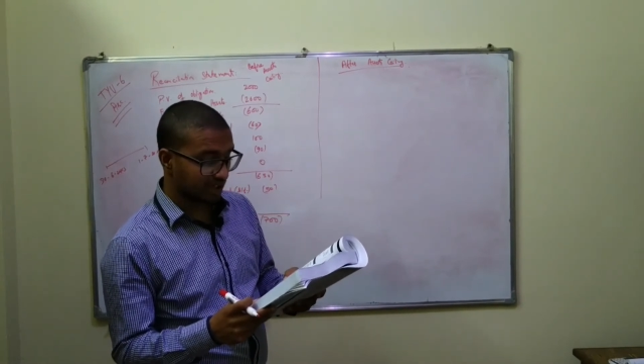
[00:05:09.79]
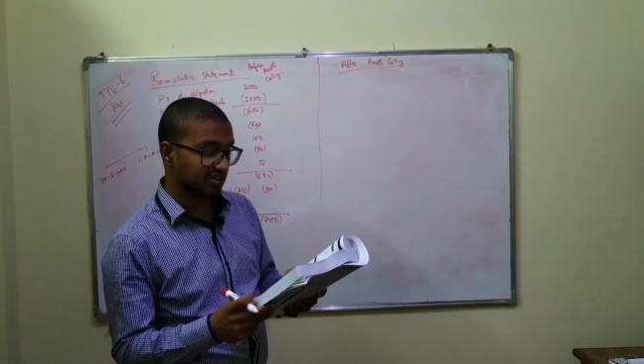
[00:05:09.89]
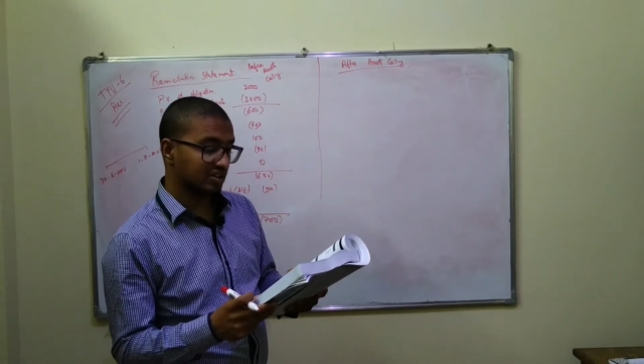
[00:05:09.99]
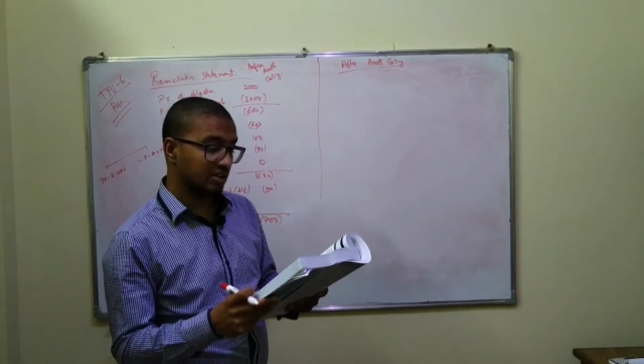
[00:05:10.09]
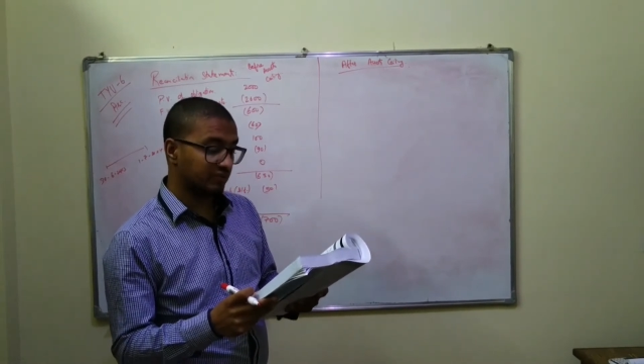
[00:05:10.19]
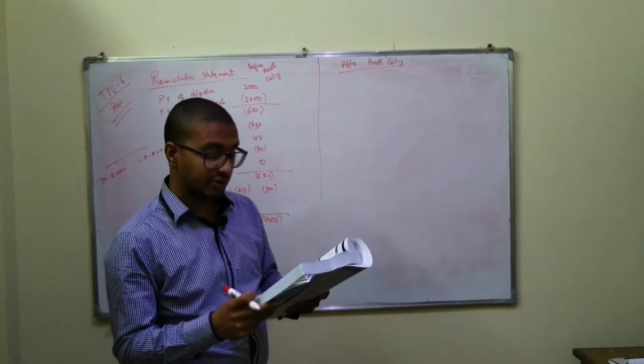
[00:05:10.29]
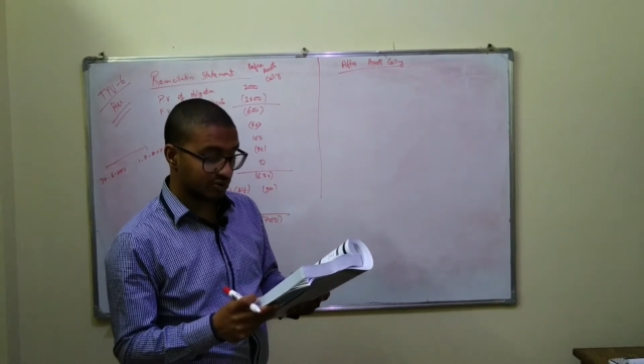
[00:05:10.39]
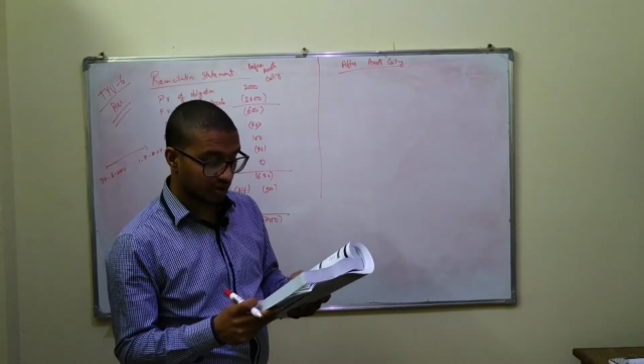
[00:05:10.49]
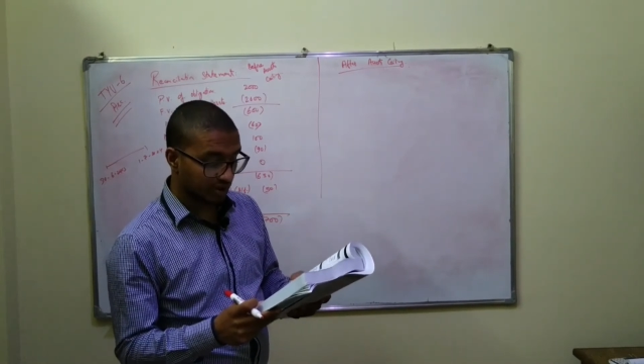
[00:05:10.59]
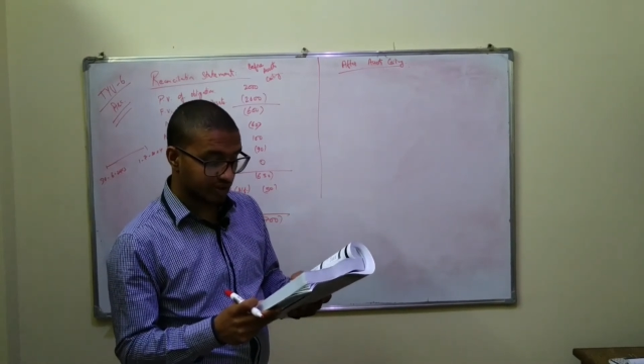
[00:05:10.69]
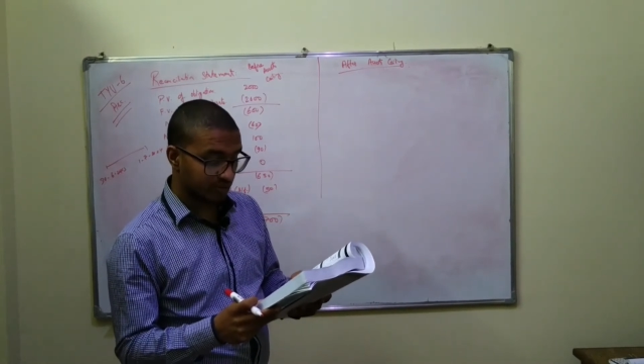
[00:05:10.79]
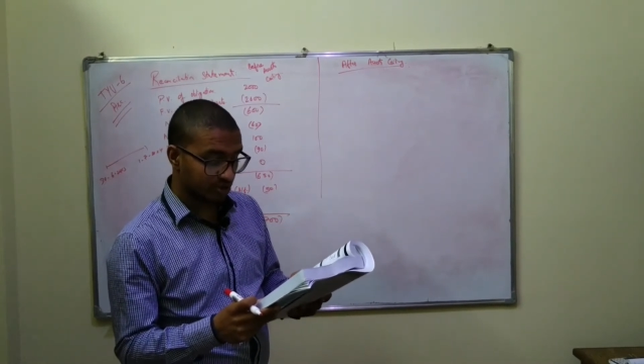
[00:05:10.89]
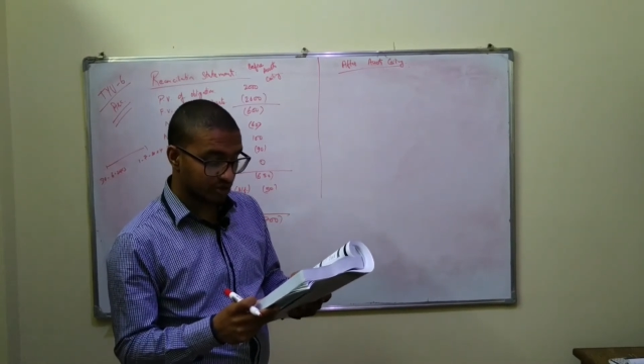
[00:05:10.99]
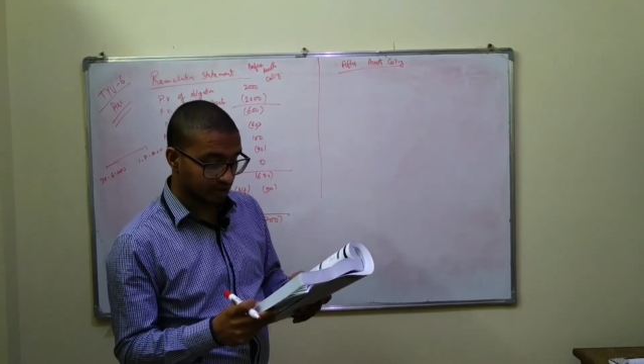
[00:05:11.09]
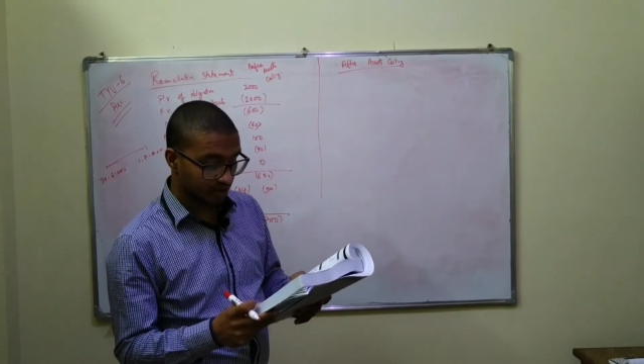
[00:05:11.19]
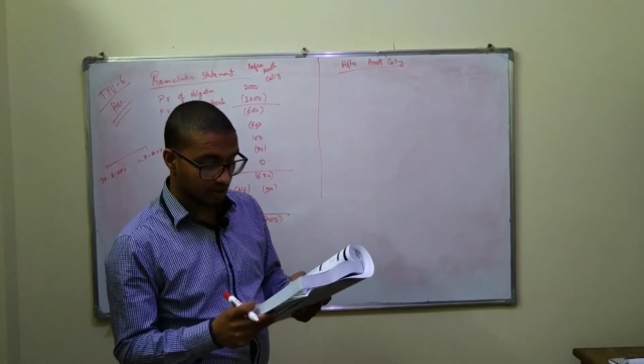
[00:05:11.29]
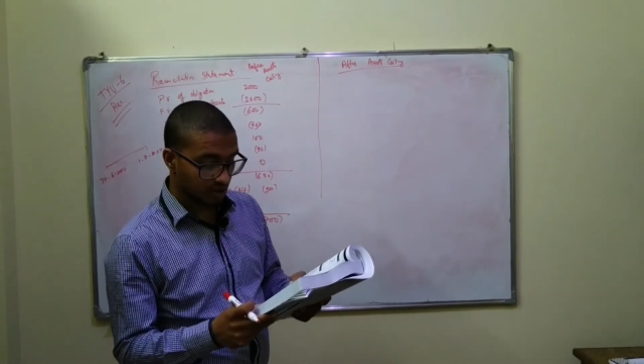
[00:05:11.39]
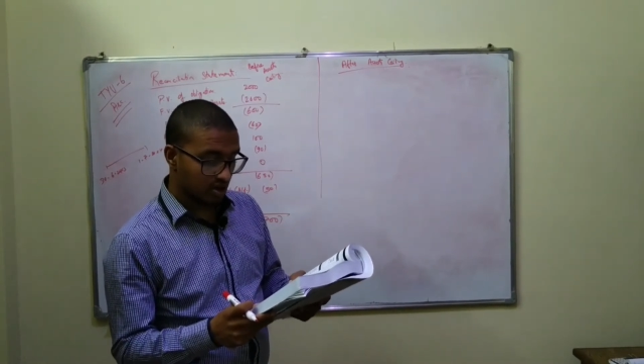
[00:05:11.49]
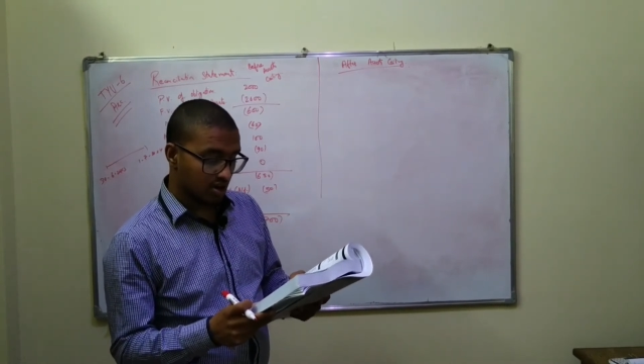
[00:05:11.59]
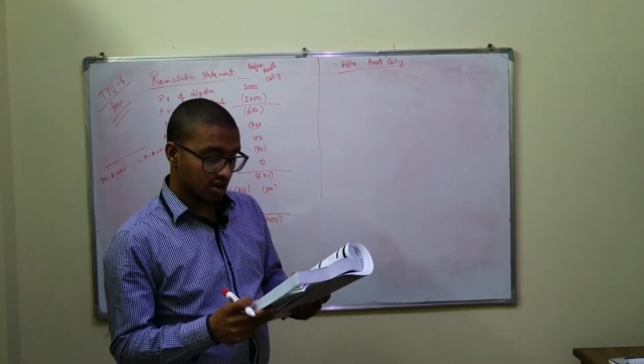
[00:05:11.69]
plan assets or reduction in
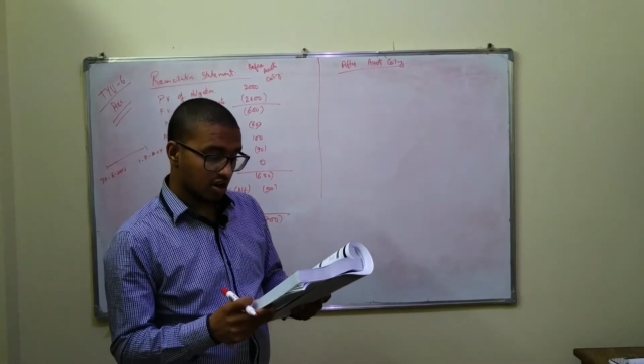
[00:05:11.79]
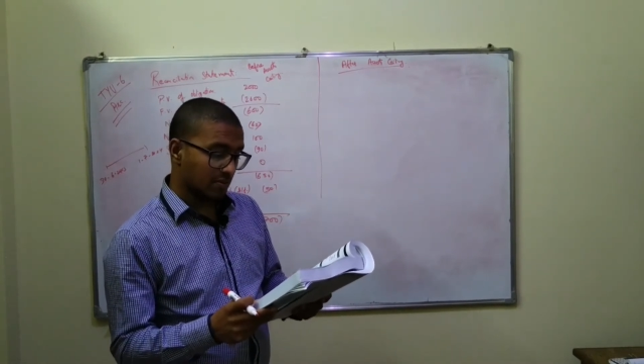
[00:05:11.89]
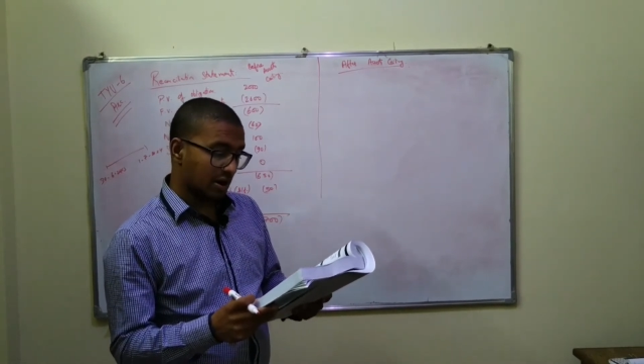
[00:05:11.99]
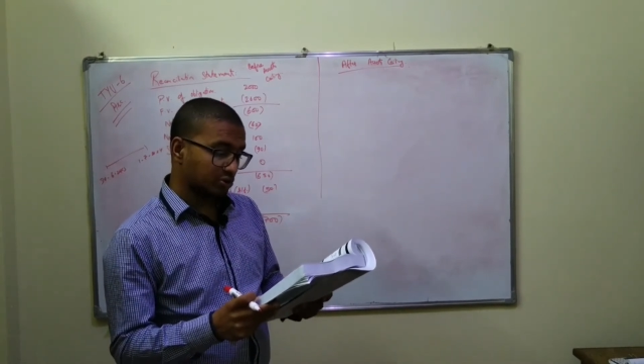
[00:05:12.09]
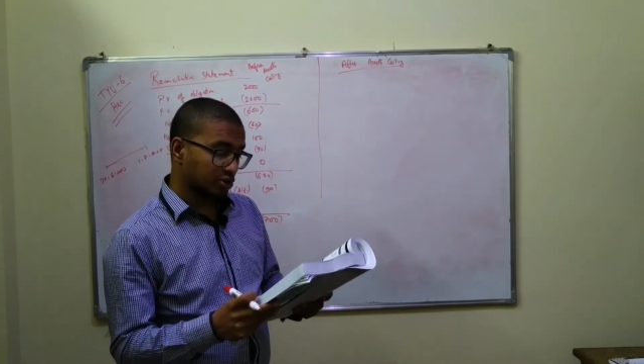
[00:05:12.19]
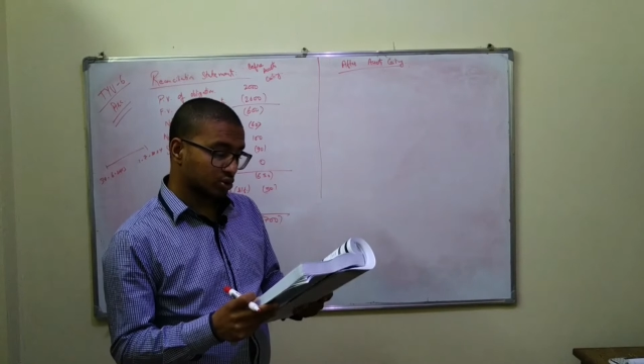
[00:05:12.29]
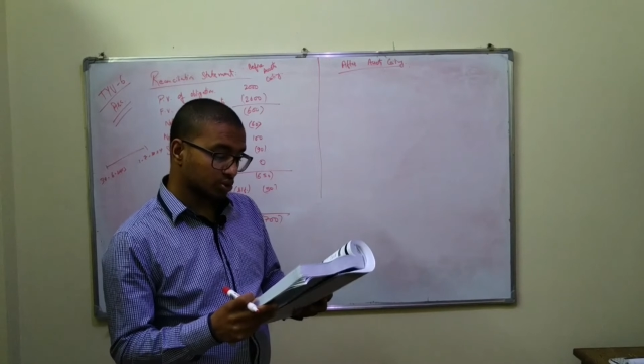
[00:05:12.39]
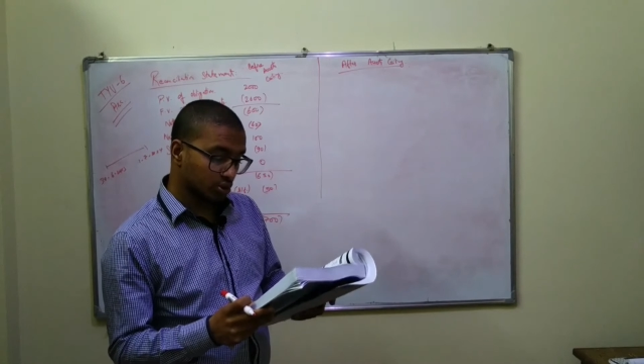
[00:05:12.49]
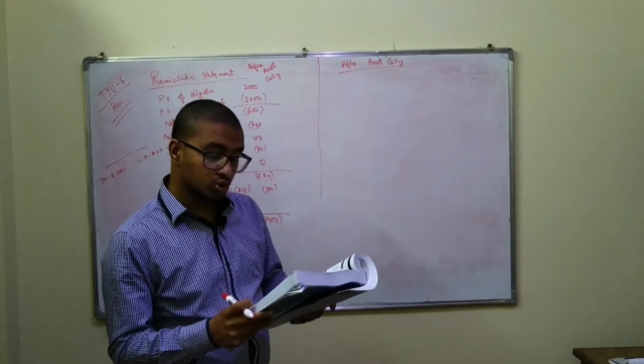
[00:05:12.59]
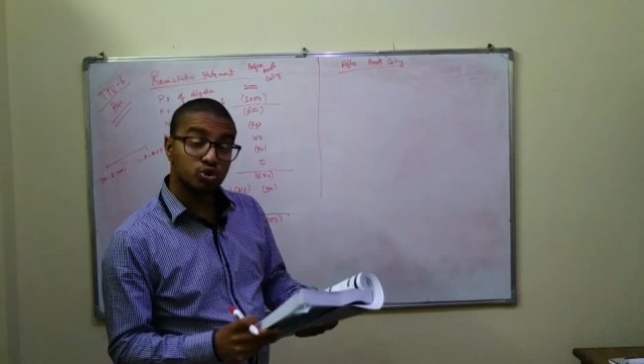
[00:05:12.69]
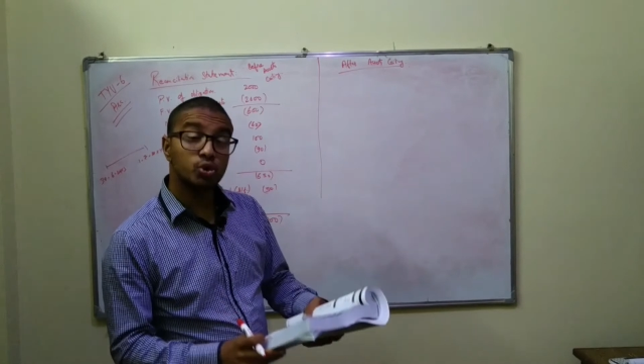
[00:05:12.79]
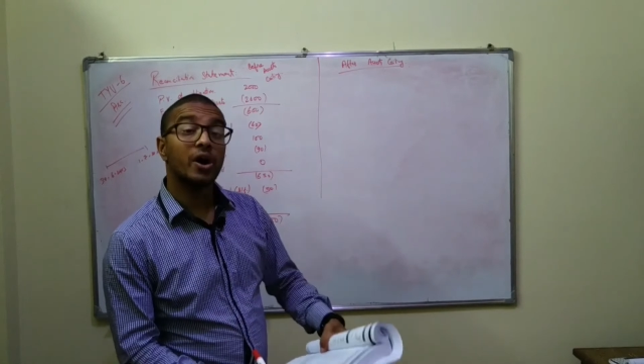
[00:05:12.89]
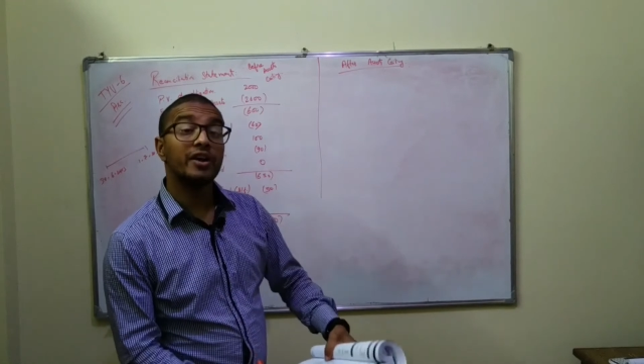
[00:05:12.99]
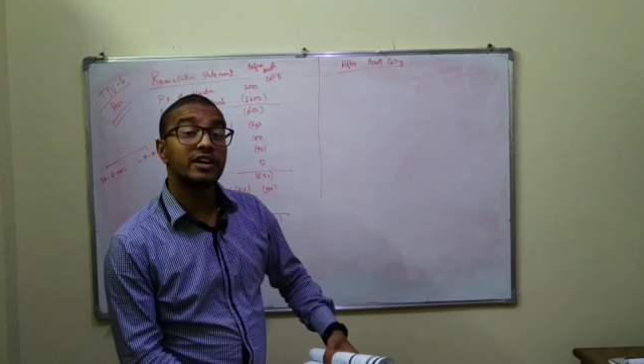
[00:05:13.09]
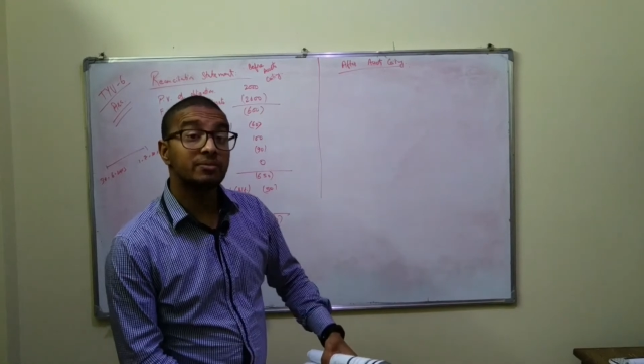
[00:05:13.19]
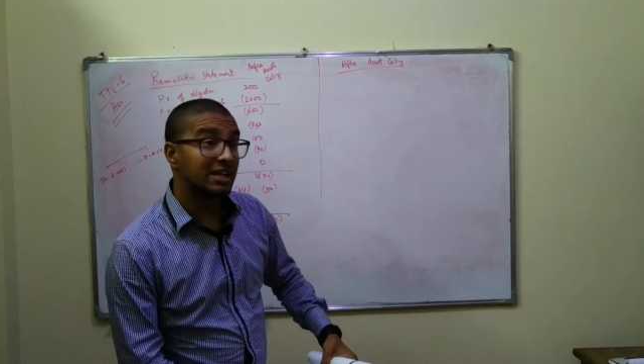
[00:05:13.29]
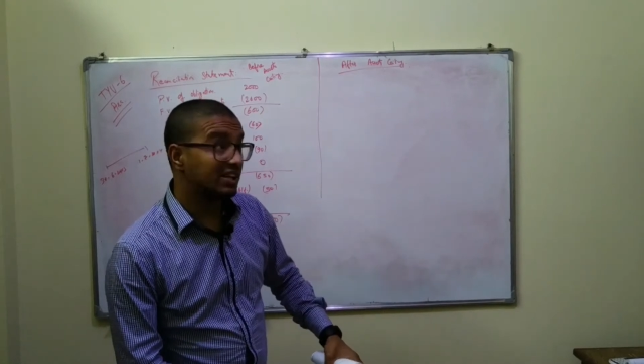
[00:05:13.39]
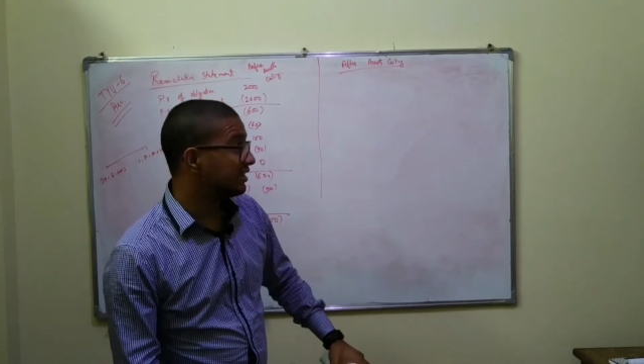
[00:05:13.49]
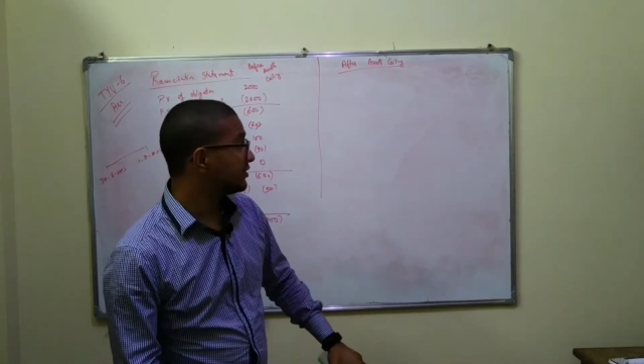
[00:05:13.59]
future contribution amounts to